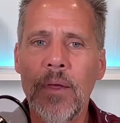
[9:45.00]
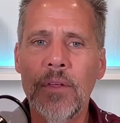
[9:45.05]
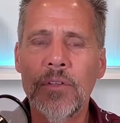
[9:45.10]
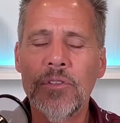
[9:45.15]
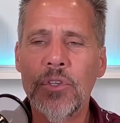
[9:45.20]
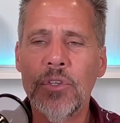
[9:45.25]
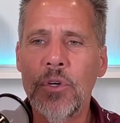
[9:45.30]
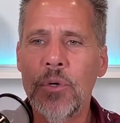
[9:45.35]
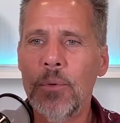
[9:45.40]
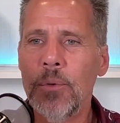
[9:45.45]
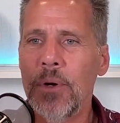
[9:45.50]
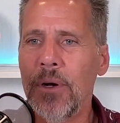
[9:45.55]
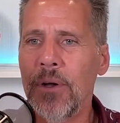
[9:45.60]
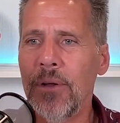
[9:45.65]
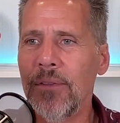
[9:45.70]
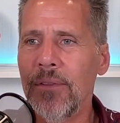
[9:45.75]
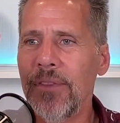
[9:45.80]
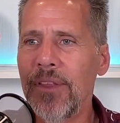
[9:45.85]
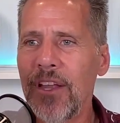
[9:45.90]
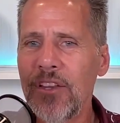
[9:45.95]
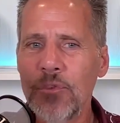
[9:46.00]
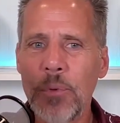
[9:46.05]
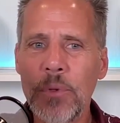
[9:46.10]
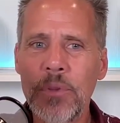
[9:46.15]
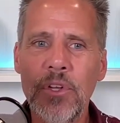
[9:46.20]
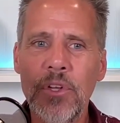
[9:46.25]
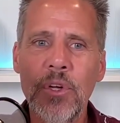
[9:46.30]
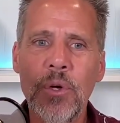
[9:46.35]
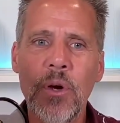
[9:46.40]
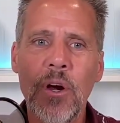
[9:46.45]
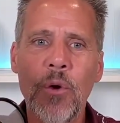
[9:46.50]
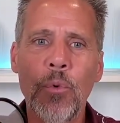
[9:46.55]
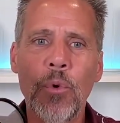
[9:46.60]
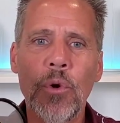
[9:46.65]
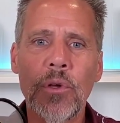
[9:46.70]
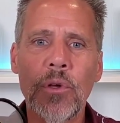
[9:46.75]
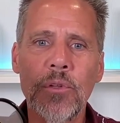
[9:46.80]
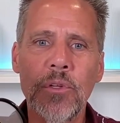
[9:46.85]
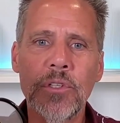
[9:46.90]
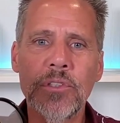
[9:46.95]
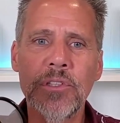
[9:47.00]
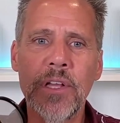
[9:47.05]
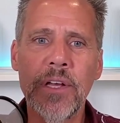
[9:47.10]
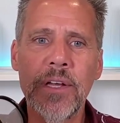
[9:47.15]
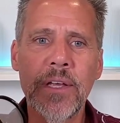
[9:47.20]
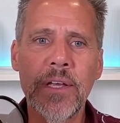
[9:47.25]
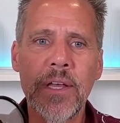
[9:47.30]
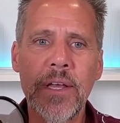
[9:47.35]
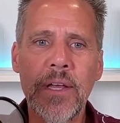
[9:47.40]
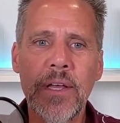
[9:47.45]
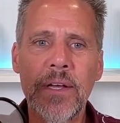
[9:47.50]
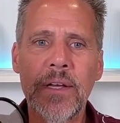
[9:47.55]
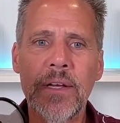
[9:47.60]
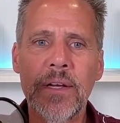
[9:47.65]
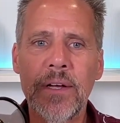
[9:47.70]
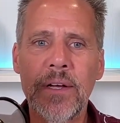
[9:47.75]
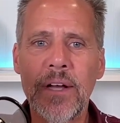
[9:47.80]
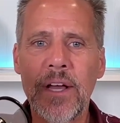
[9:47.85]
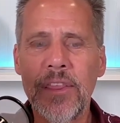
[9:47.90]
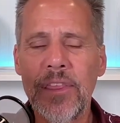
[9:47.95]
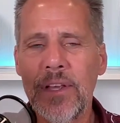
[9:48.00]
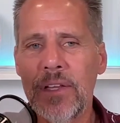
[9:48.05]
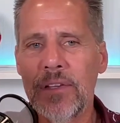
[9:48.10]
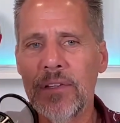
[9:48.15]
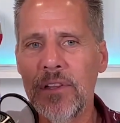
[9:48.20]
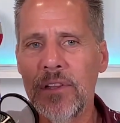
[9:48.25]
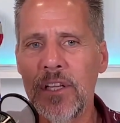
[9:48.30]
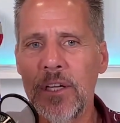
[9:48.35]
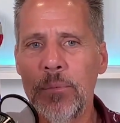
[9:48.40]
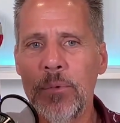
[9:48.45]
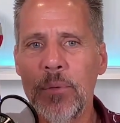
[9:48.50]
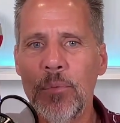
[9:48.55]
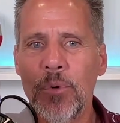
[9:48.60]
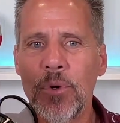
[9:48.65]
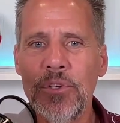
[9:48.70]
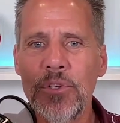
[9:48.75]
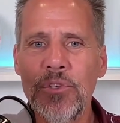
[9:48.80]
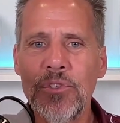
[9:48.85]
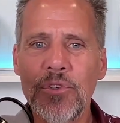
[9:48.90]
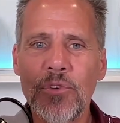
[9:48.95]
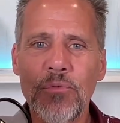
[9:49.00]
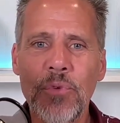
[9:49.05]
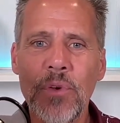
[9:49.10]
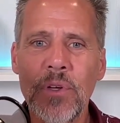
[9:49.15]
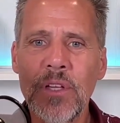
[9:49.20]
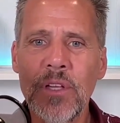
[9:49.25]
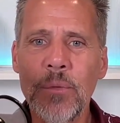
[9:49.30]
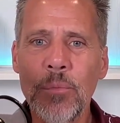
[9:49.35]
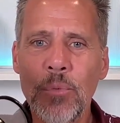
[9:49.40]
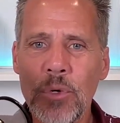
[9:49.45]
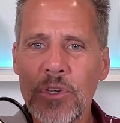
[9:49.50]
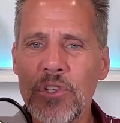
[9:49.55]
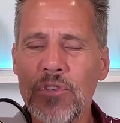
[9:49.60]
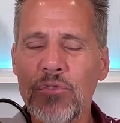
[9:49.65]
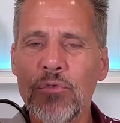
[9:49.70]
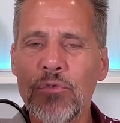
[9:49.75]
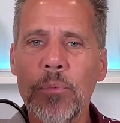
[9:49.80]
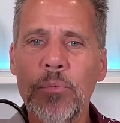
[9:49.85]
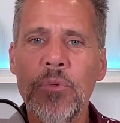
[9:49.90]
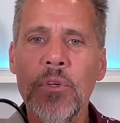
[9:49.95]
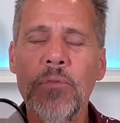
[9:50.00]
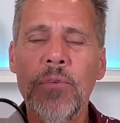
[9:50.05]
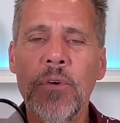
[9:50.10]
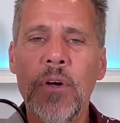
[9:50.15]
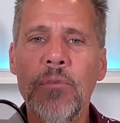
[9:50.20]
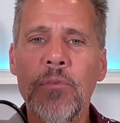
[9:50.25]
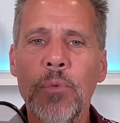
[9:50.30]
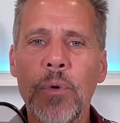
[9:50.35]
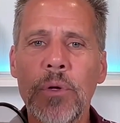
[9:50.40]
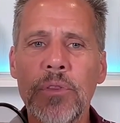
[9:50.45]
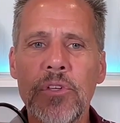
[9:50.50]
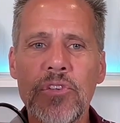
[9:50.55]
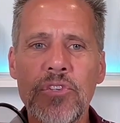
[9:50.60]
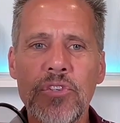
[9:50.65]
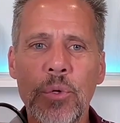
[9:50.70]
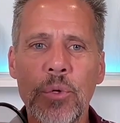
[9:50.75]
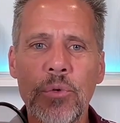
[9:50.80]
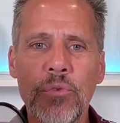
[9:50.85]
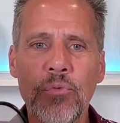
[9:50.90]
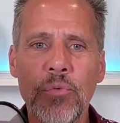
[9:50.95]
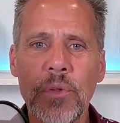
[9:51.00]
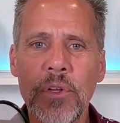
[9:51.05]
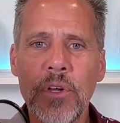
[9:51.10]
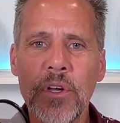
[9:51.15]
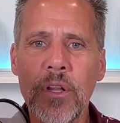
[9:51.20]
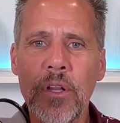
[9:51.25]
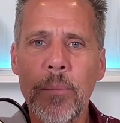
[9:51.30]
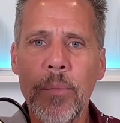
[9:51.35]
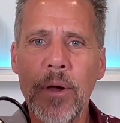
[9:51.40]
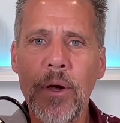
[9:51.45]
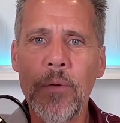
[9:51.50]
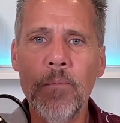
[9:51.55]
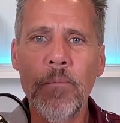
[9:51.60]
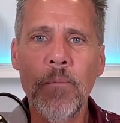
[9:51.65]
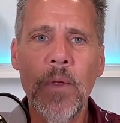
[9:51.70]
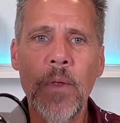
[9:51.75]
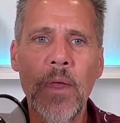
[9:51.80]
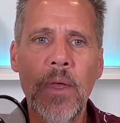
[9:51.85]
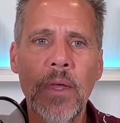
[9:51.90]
So uh, that's what the new artwork looks like. Uh, I think it's a little bit more user friendly, more descriptive of what the show is really all about.